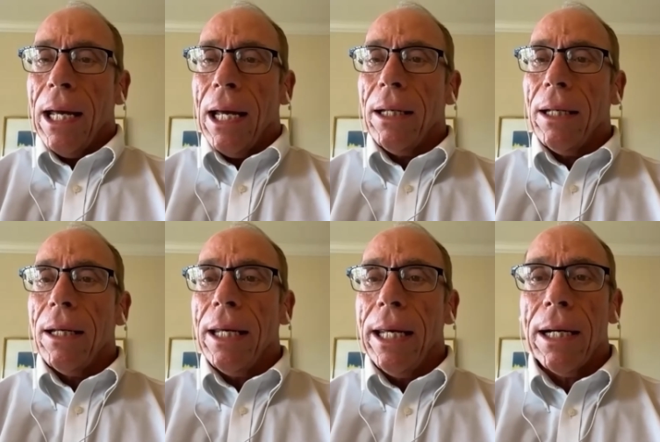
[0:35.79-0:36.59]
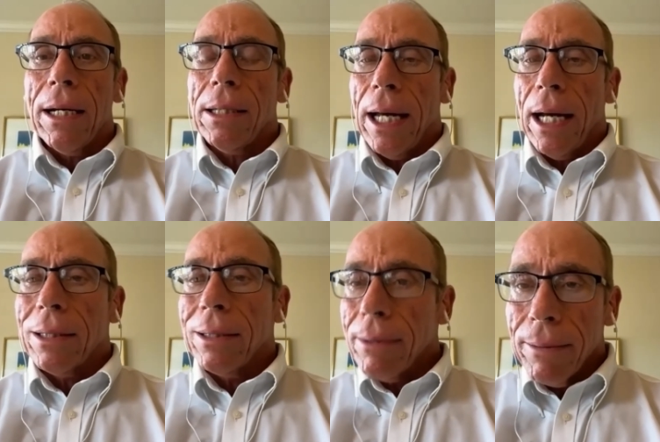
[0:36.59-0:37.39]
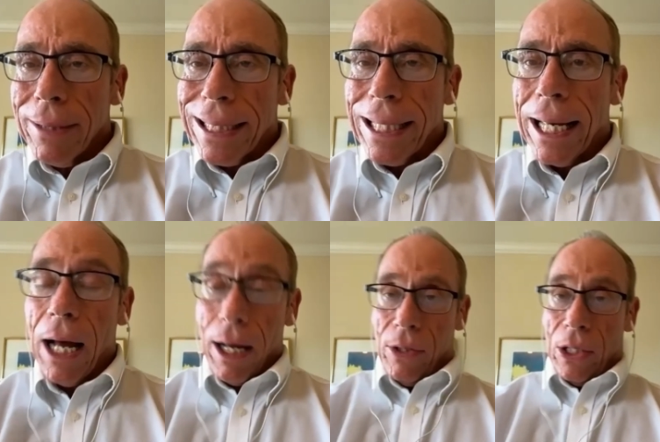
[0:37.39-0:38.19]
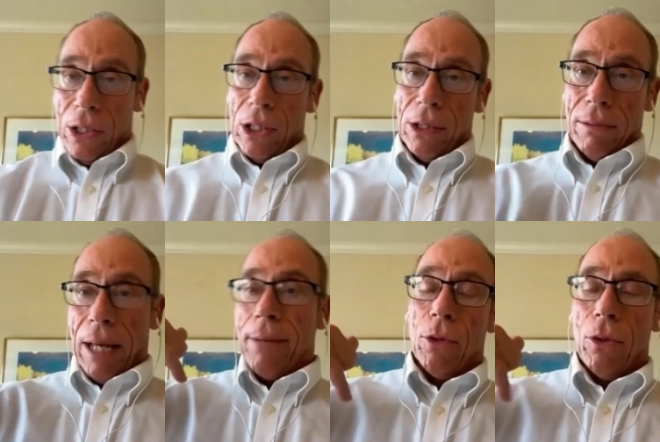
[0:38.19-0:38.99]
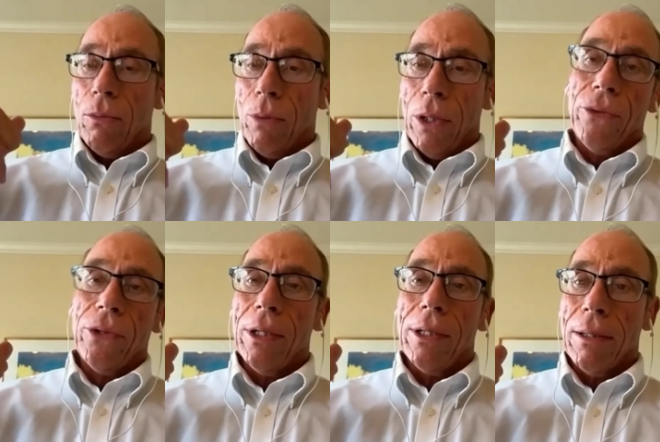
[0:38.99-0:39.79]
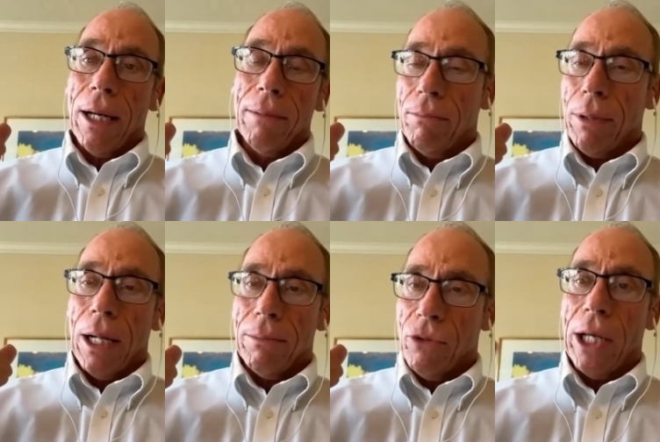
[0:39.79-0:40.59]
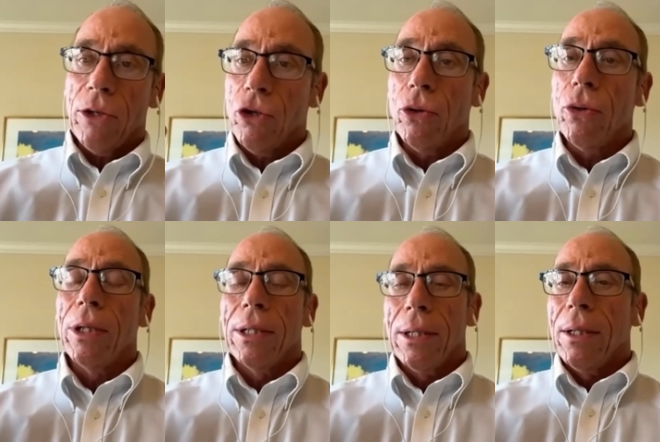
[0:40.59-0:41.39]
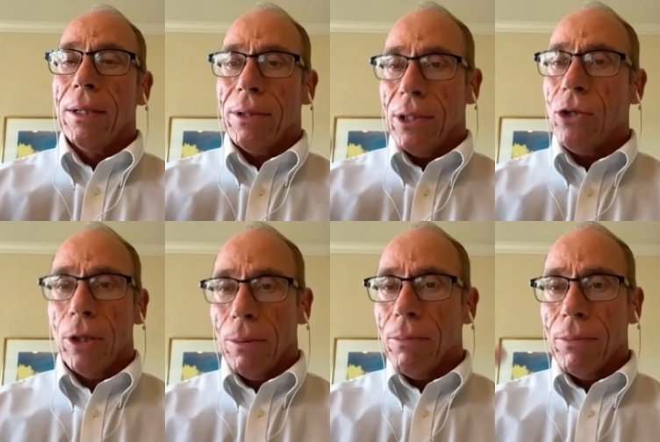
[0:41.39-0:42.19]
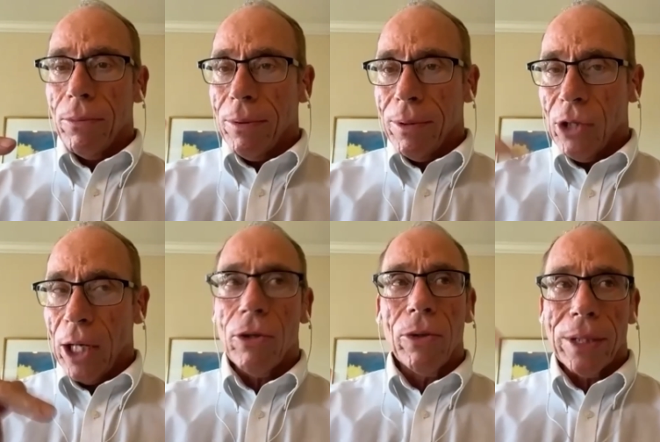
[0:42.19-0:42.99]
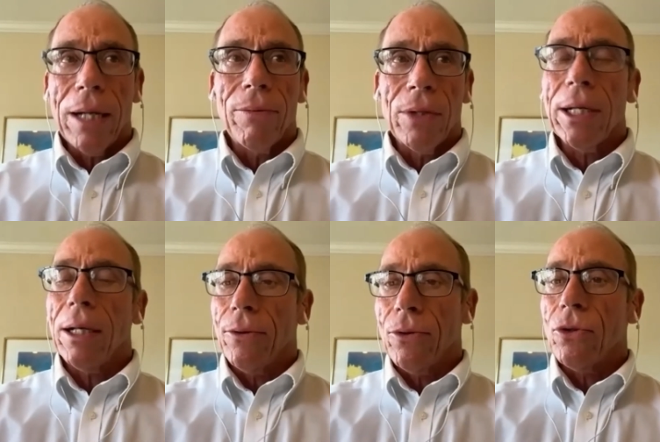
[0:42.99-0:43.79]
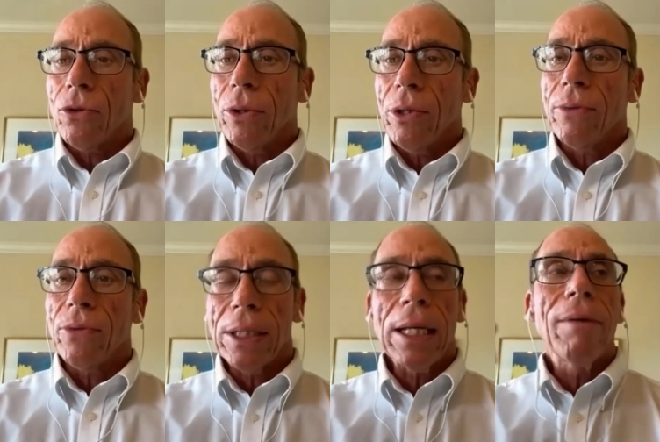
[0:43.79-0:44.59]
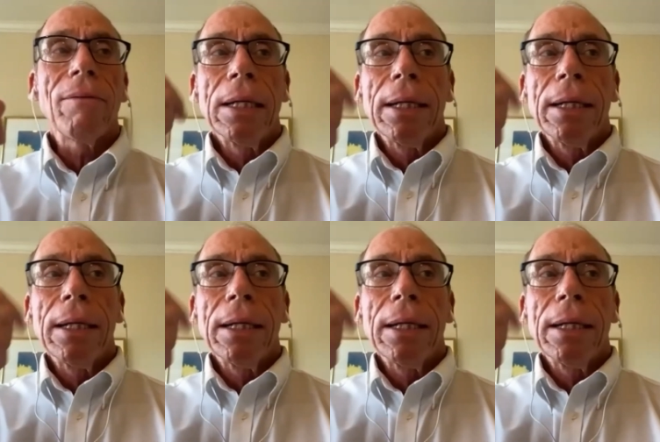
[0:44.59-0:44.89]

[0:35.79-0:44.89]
And he contacted him and said, Hi, this is Admiral Wilson. Uh, I'm Bob J2. The term J2 is head of intelligence, joint chiefs of staff.